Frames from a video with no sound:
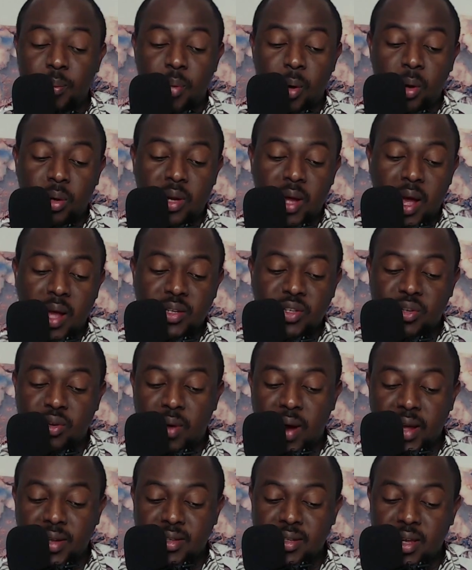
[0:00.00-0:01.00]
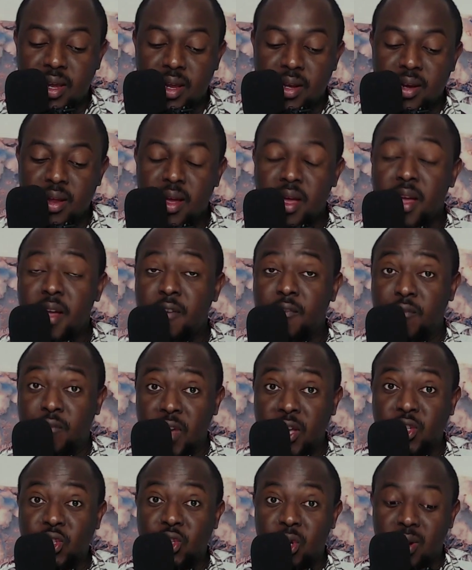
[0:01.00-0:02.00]
podcast writing,
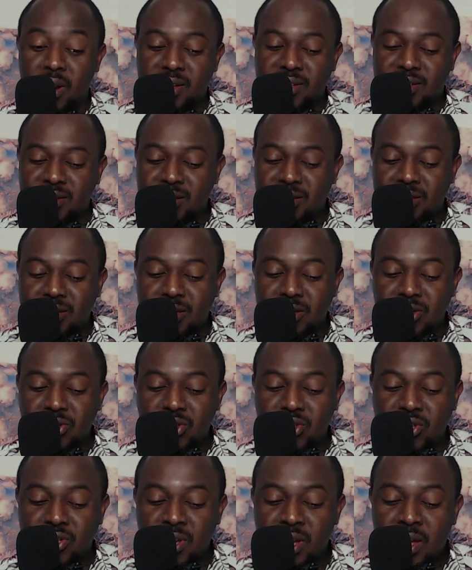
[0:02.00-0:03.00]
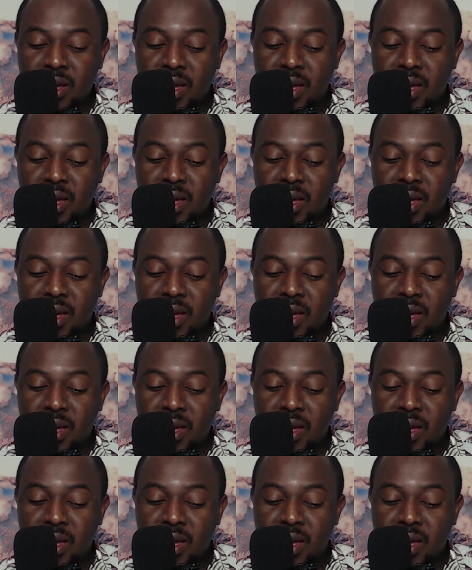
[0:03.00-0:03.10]
virtual assistants,